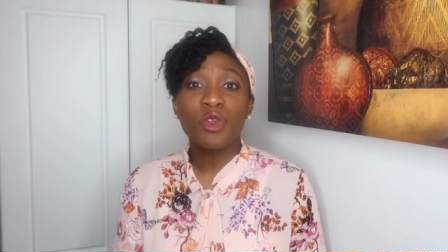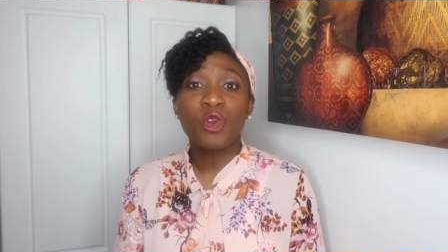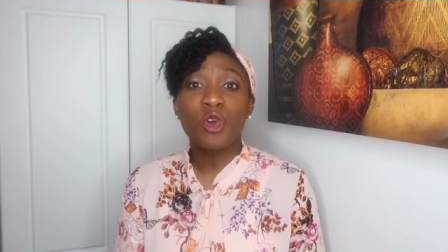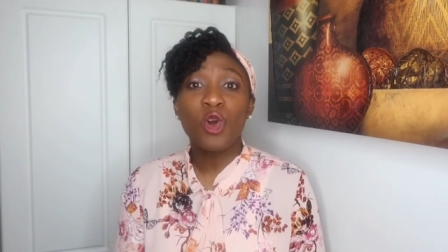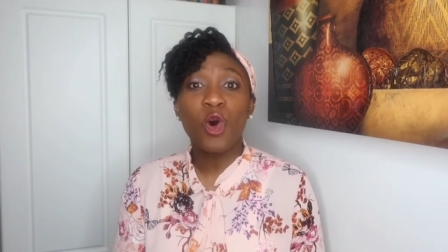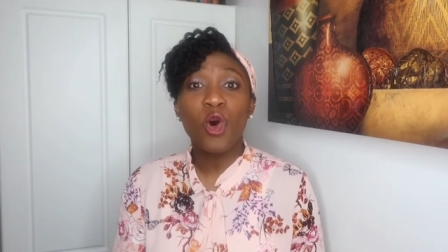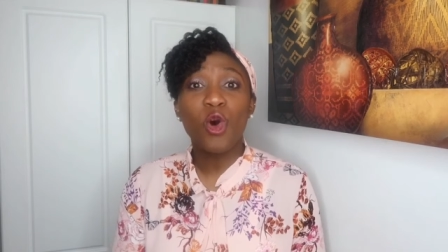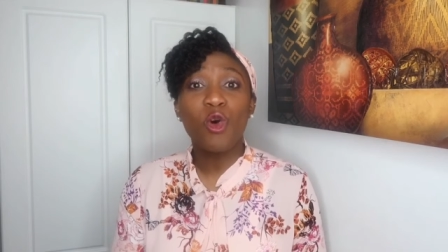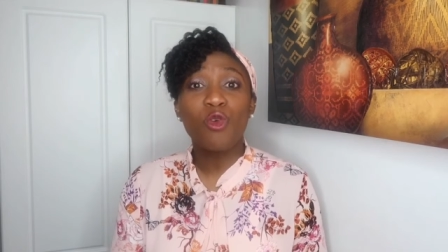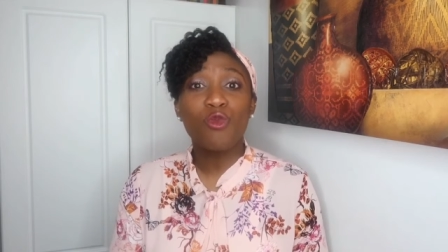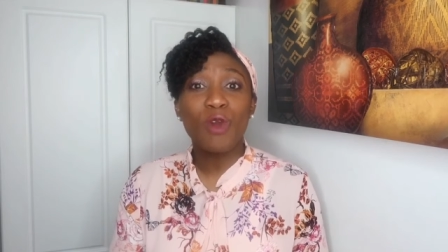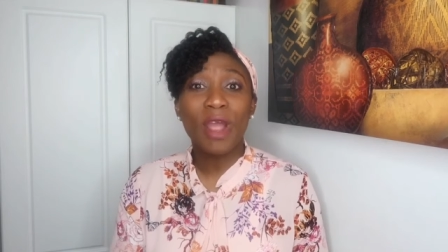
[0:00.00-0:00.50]

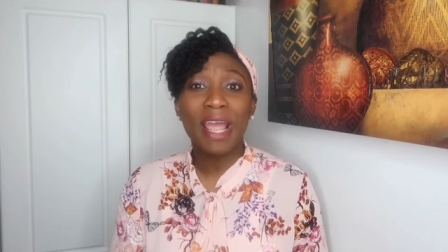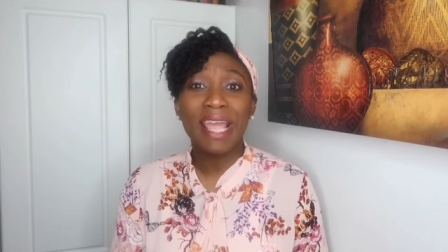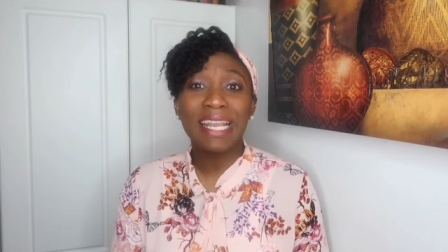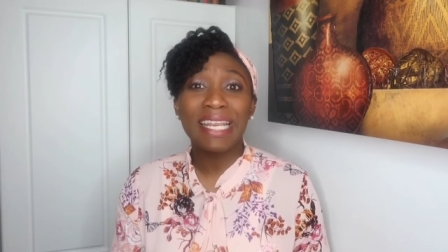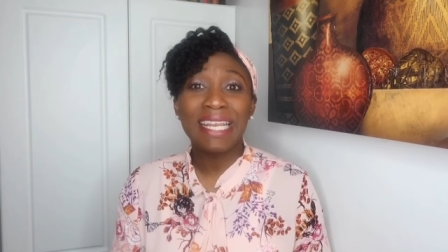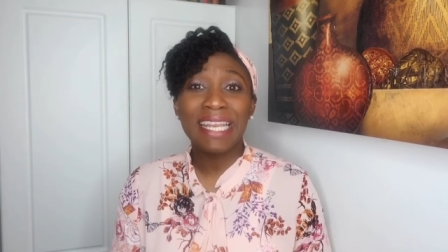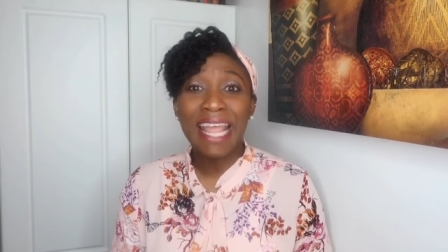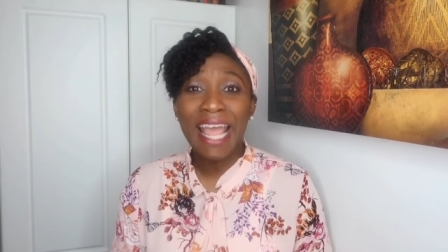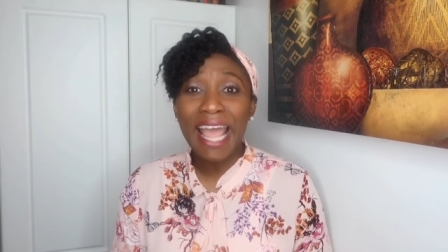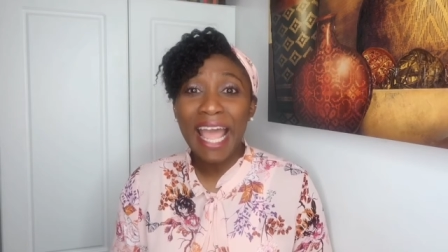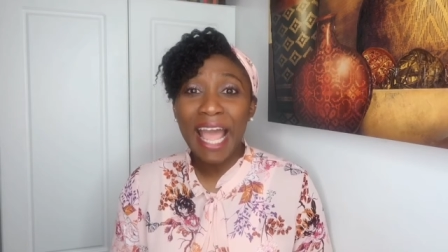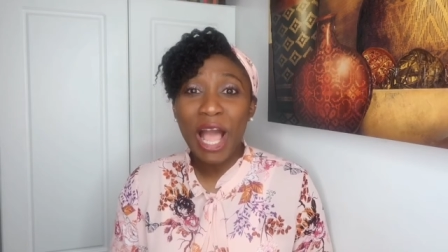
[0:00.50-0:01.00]
Go right
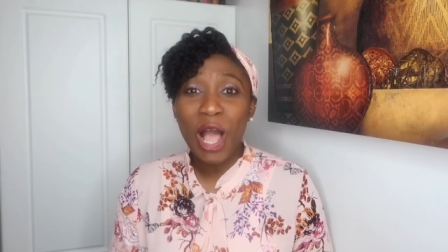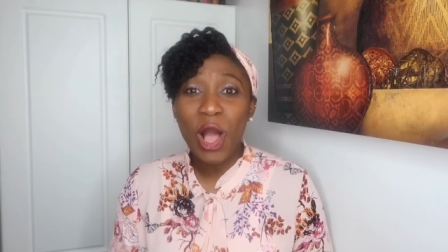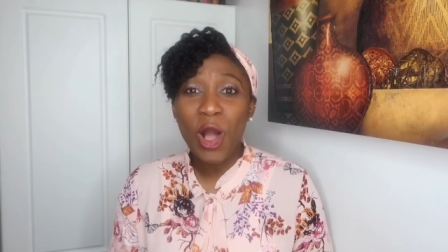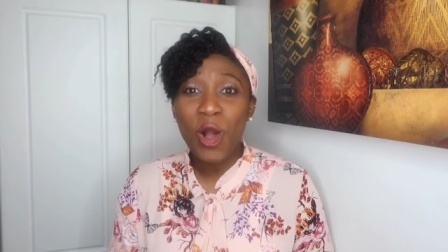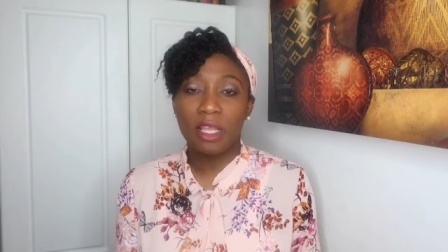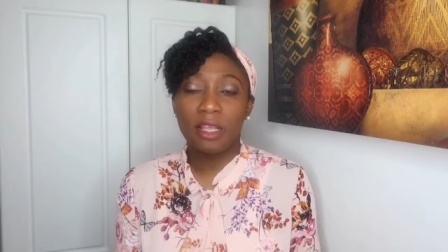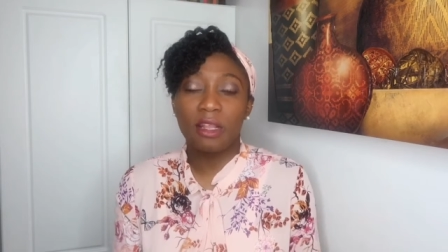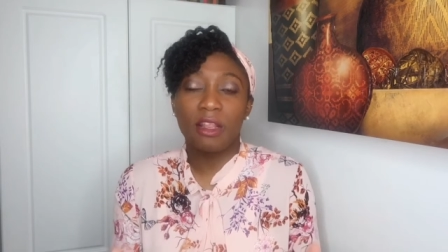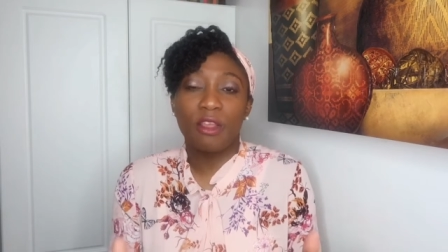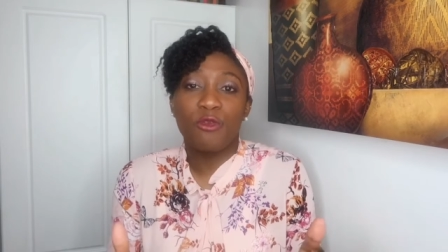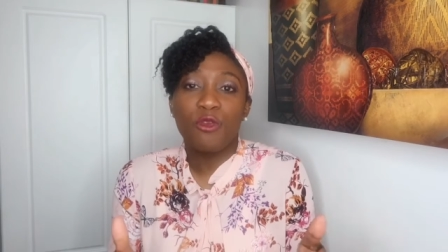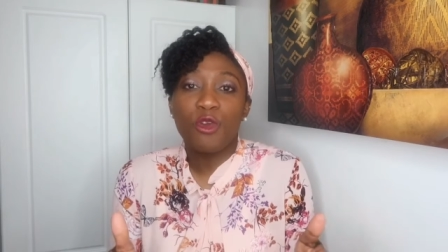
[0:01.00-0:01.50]

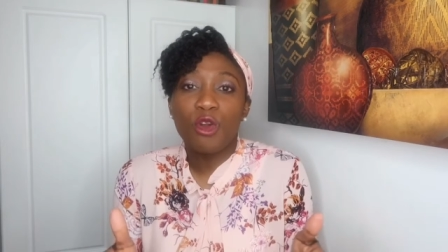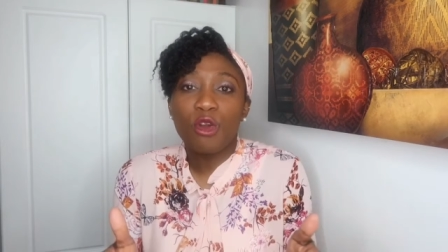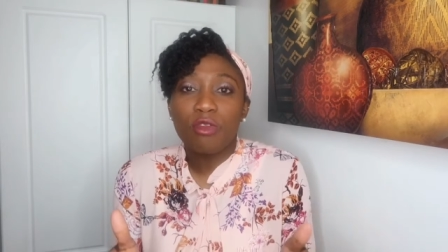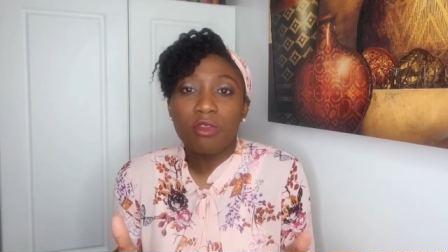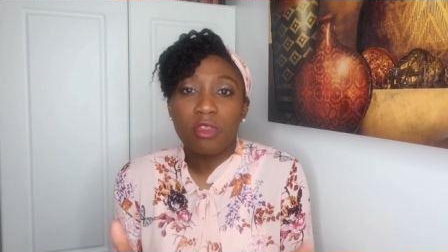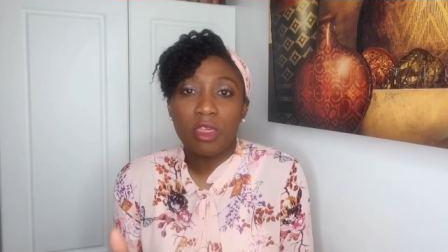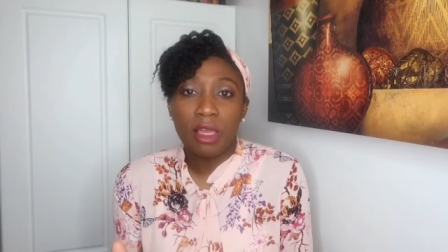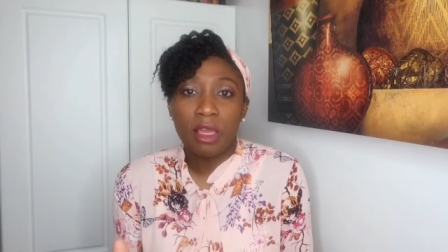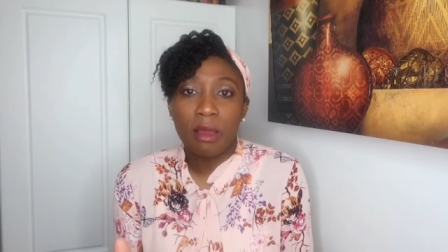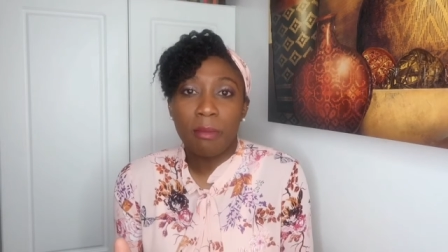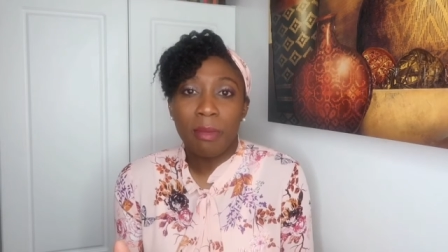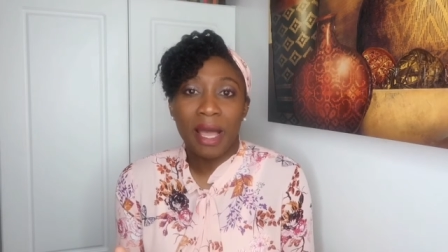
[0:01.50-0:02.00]
now. If you
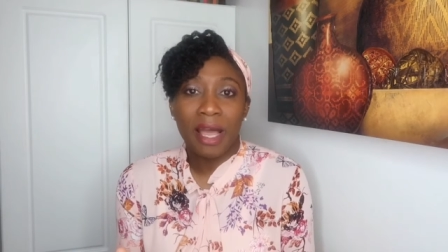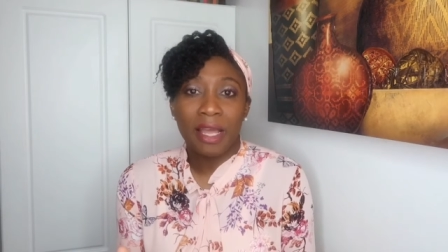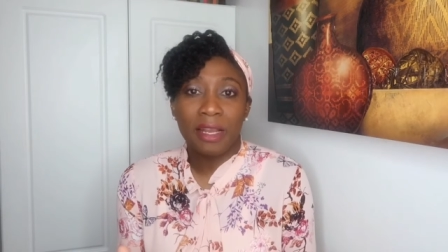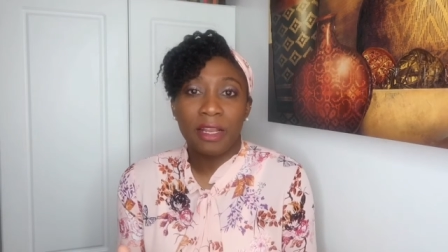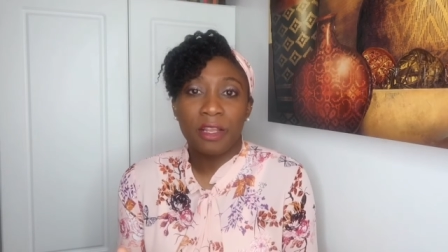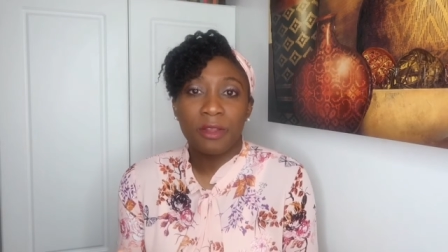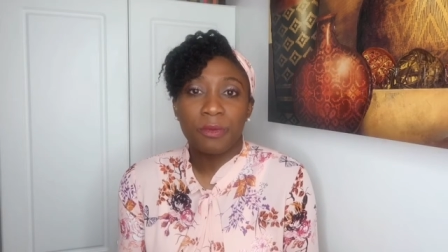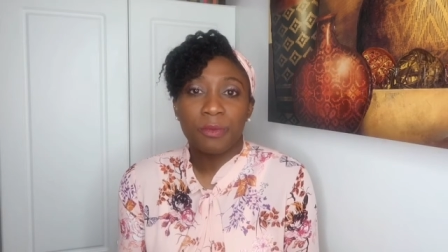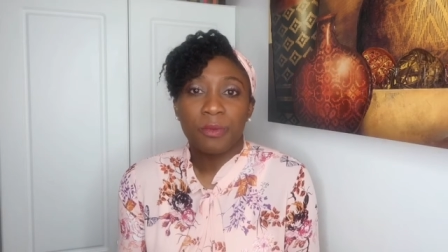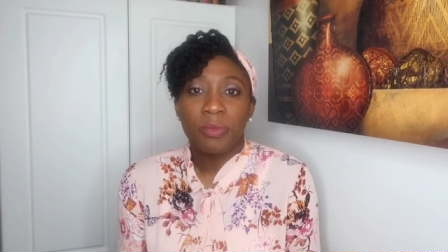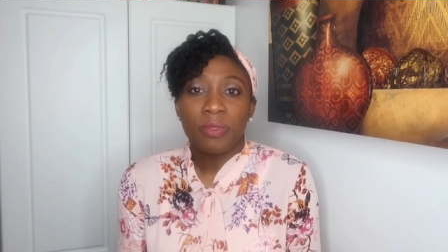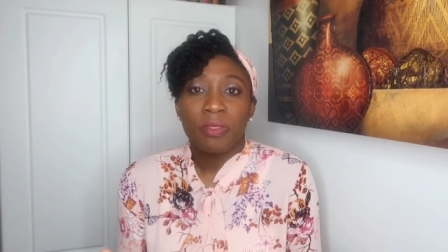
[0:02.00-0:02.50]
think about
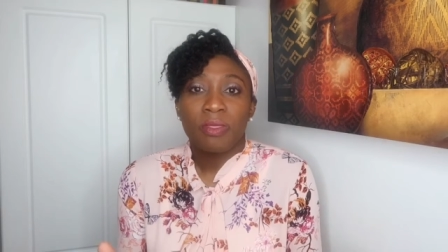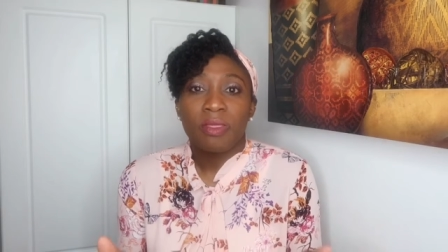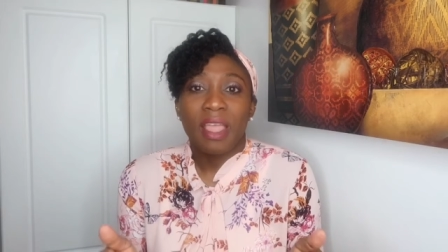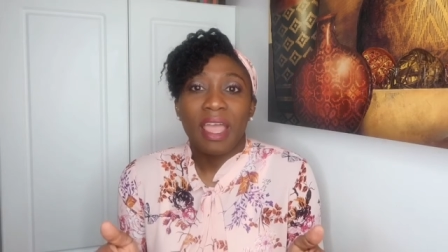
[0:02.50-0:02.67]
it,